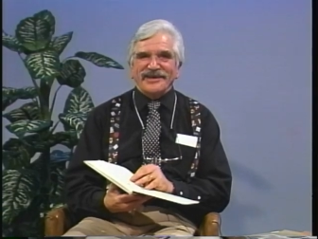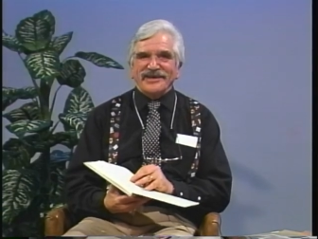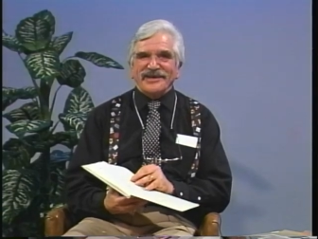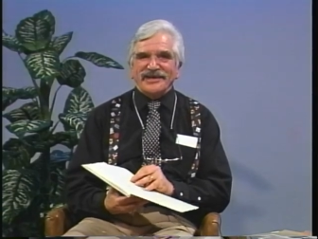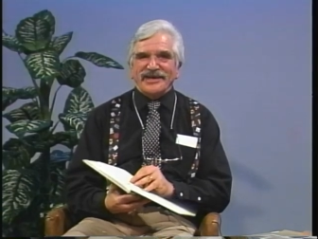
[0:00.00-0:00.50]

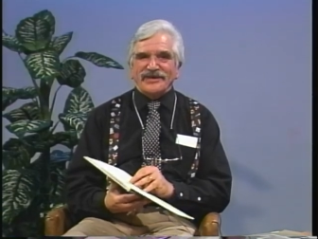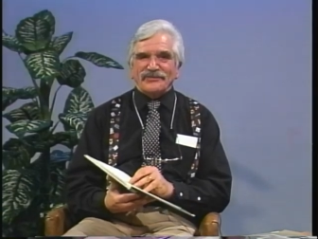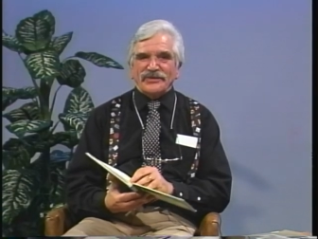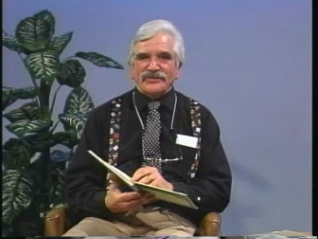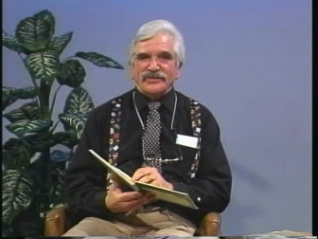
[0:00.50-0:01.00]
He can't
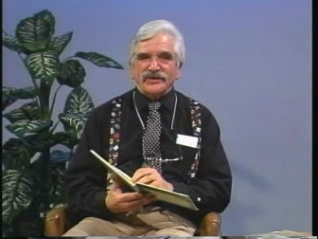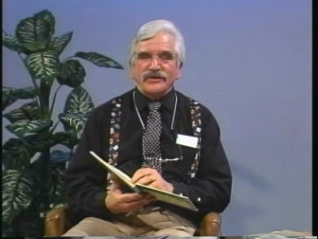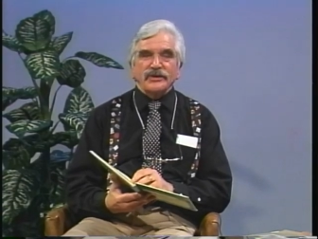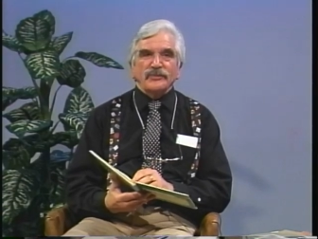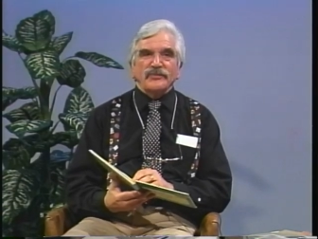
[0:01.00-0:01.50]
move. You
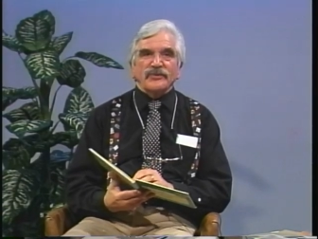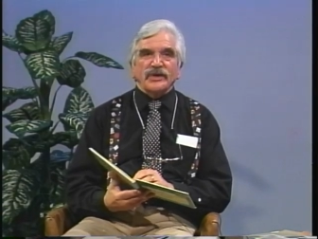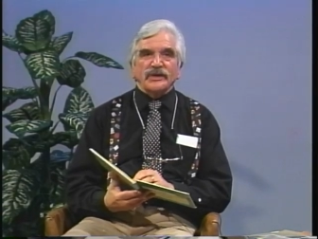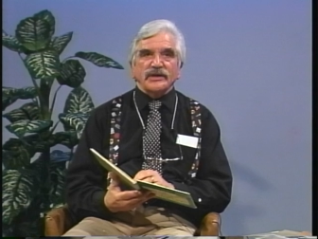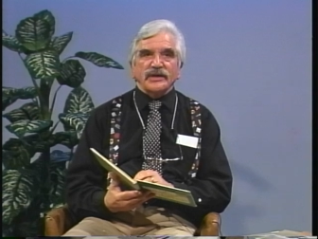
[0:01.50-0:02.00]
can move around
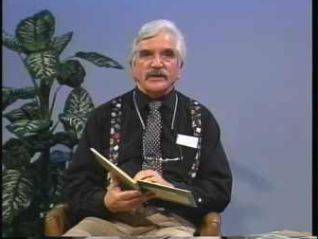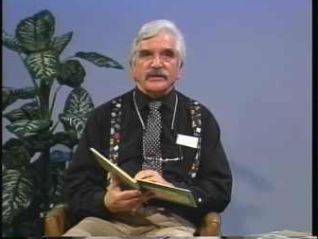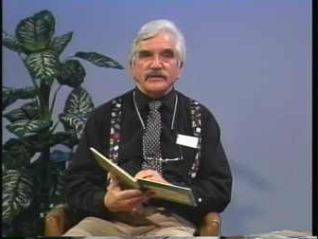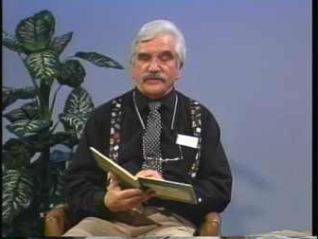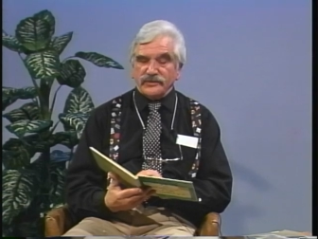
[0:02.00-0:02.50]
a little now
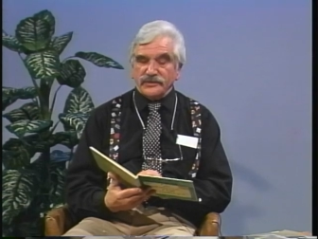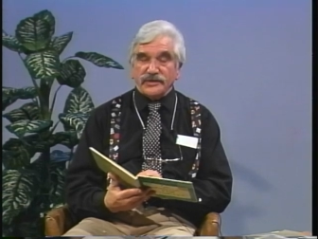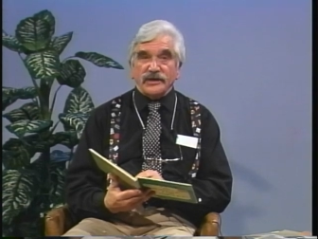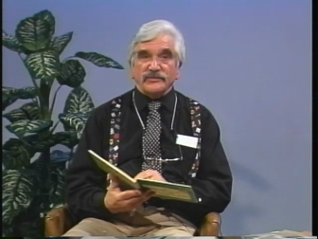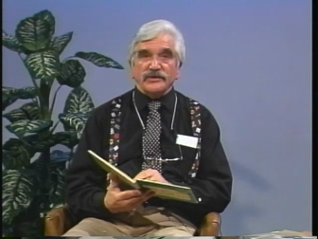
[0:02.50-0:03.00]
because it's
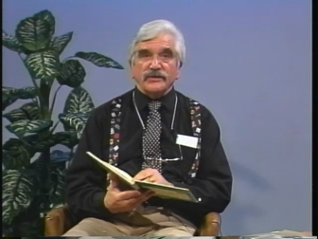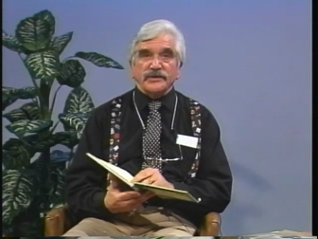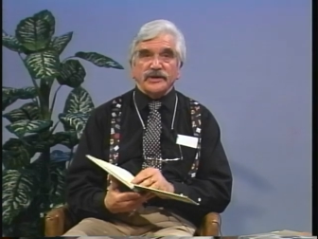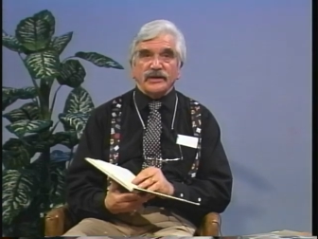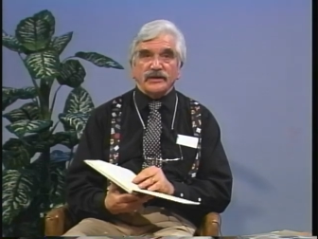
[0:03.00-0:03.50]
kind of slowing
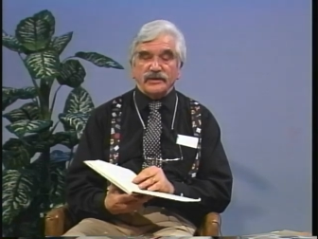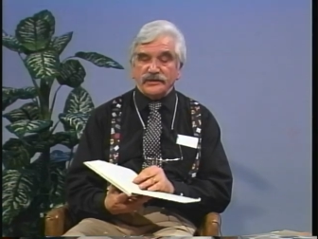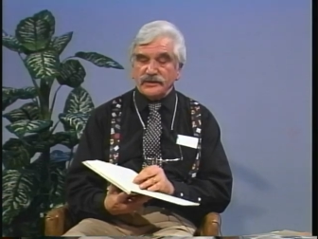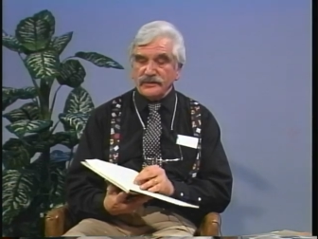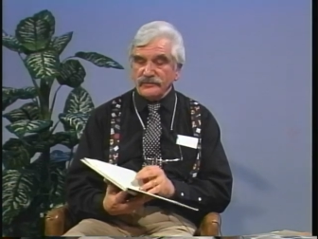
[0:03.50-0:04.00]
down a little, isn't it?